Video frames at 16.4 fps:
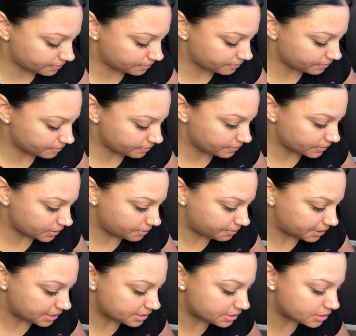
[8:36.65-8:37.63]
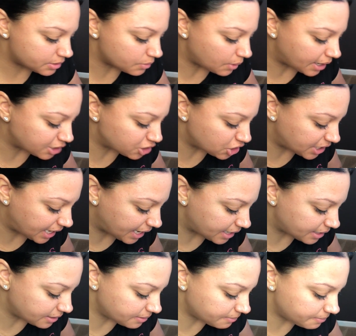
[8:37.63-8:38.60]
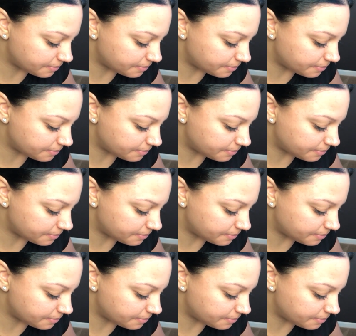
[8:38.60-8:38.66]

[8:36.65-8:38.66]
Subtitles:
I'm going to swatch again